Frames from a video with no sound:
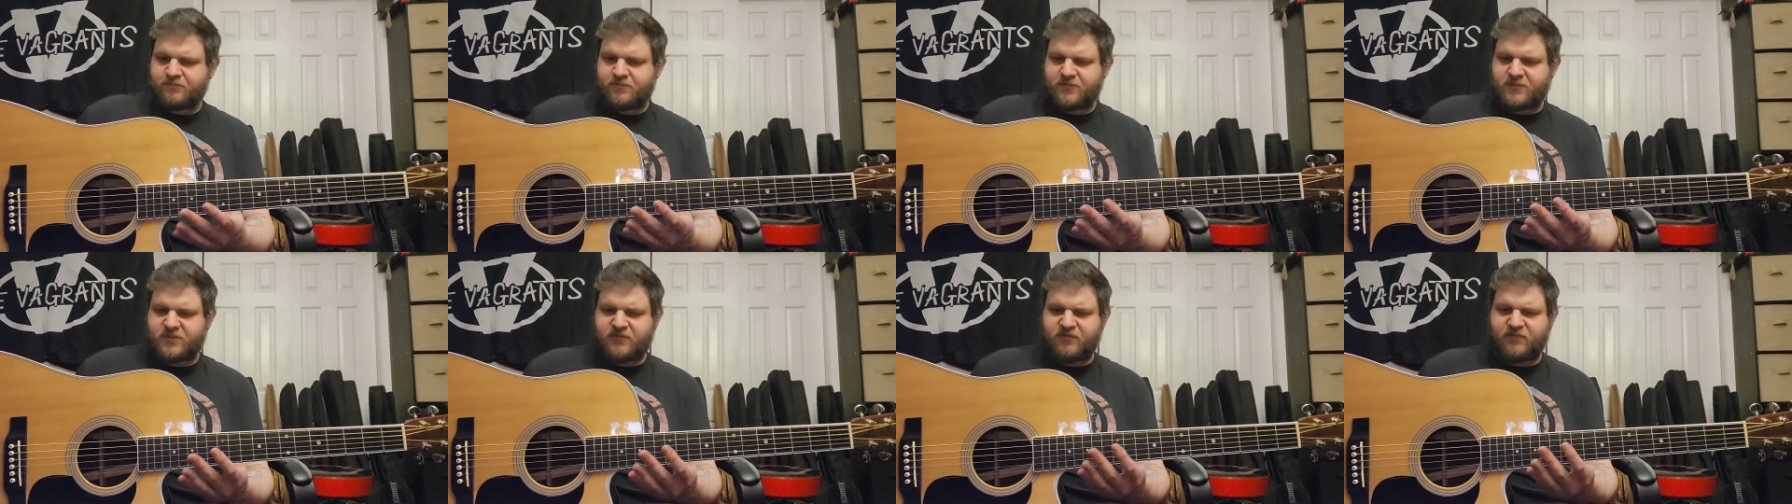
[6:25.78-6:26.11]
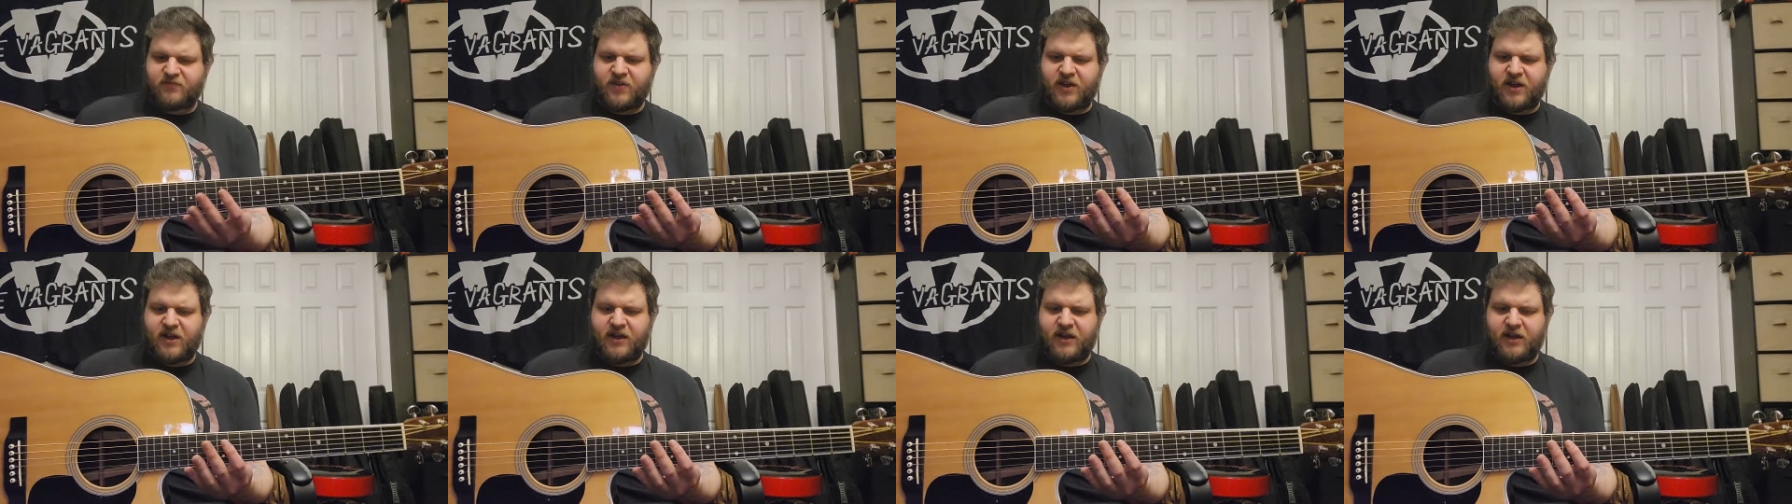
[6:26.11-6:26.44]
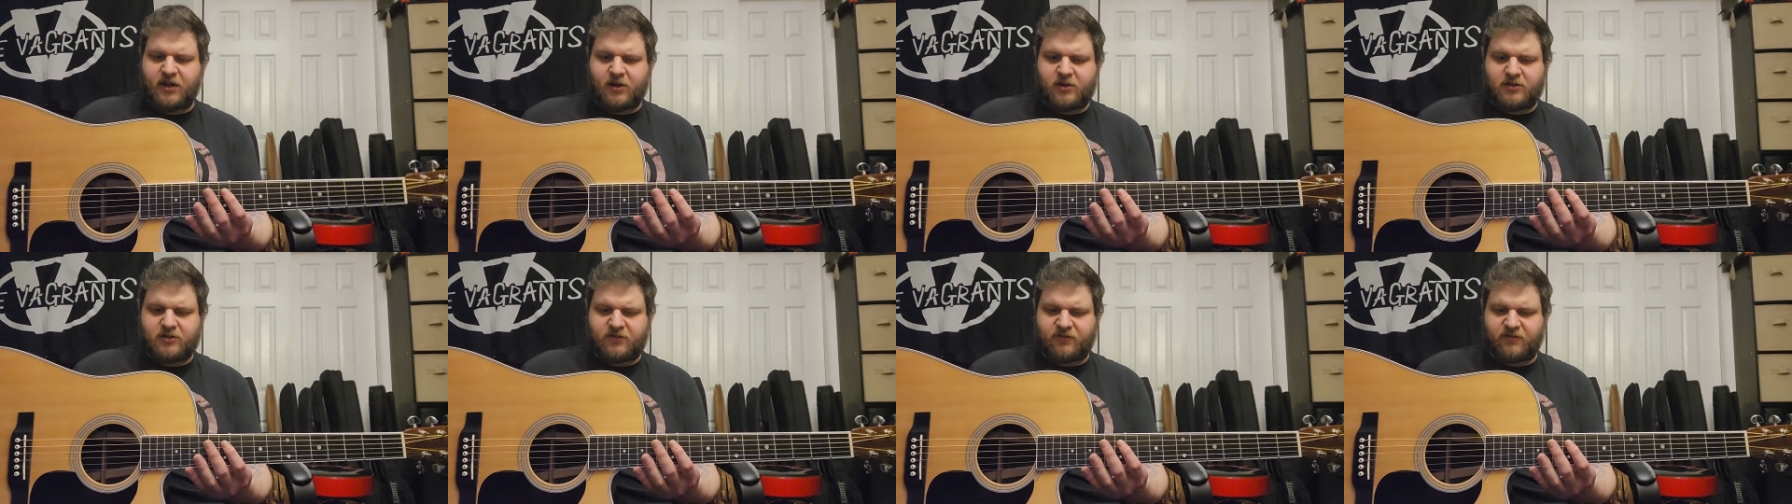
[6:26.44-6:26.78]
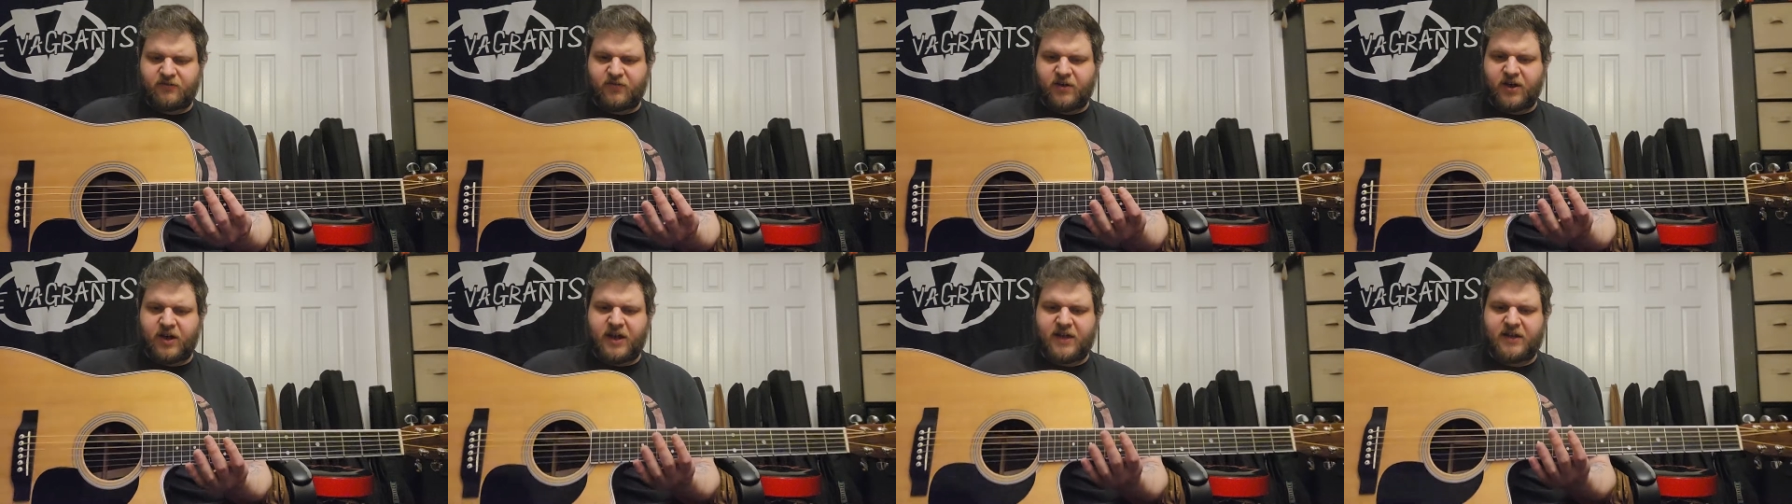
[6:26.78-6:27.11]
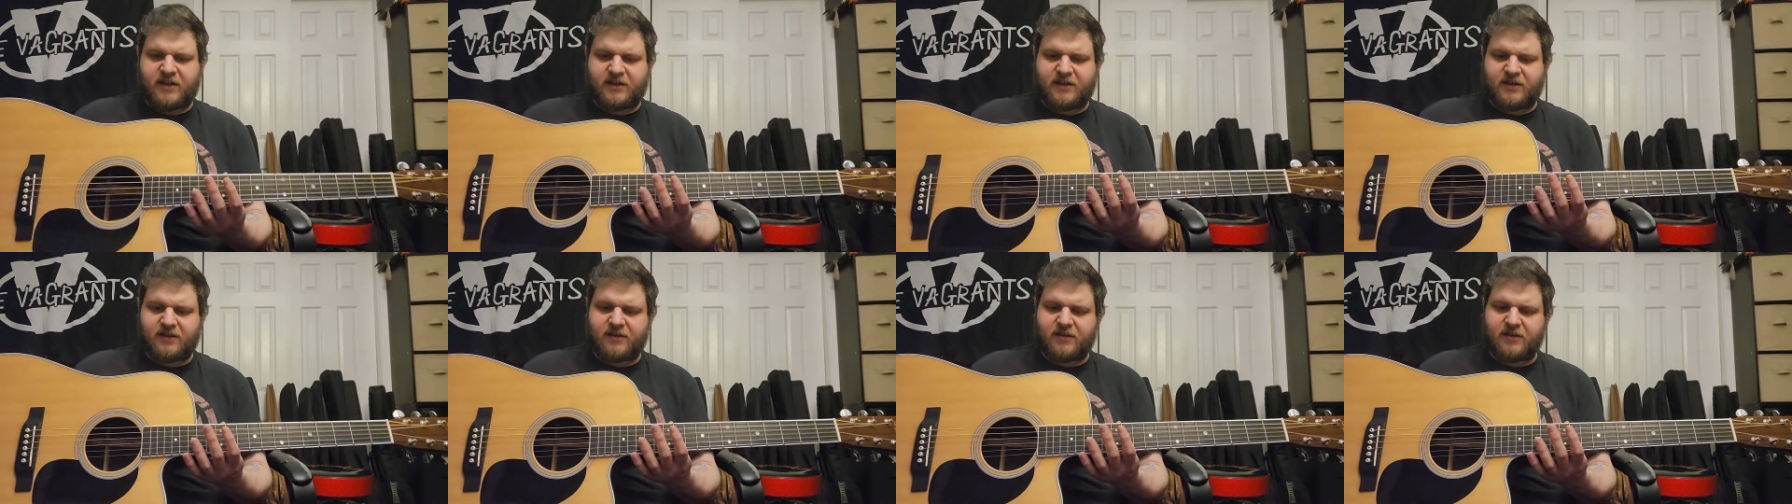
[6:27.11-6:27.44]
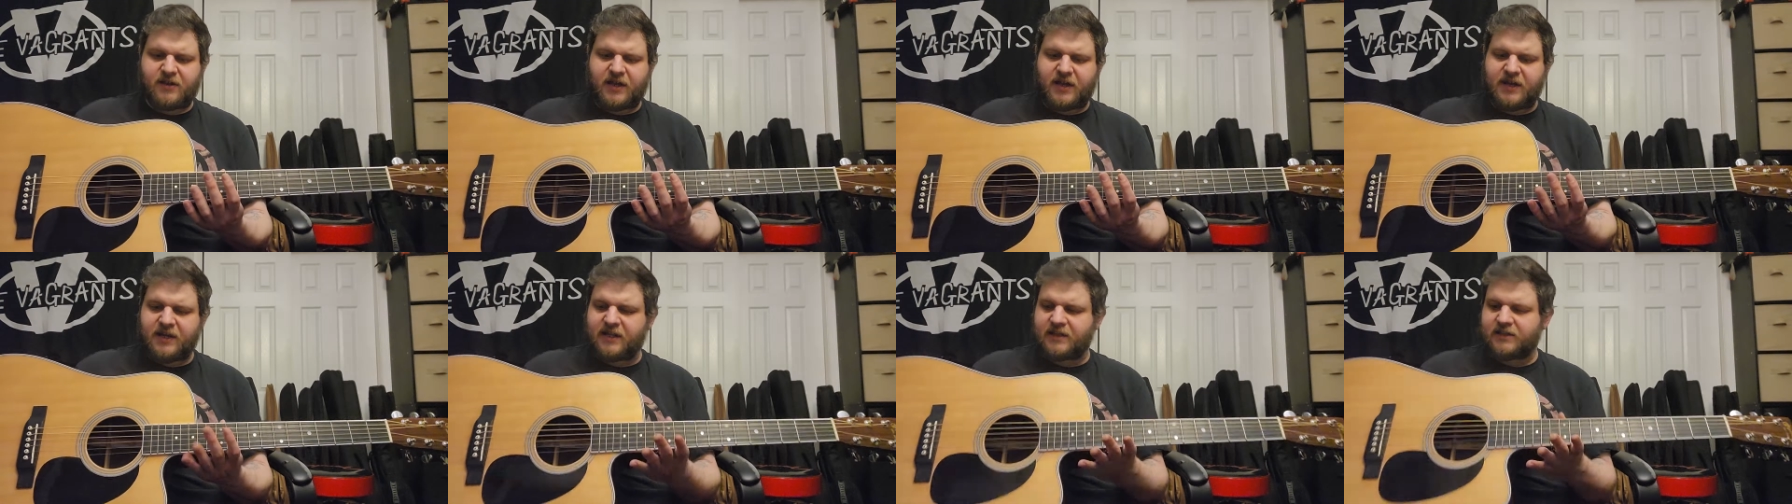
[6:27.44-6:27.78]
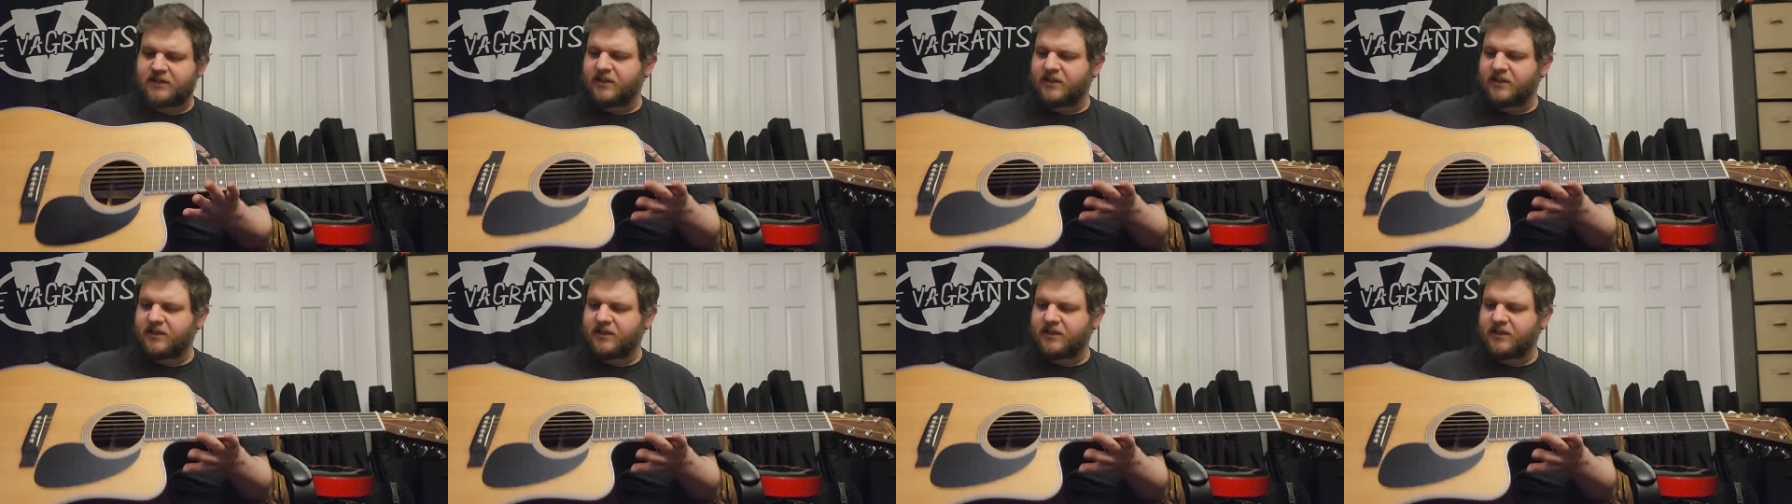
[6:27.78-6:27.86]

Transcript: it's very hard to find any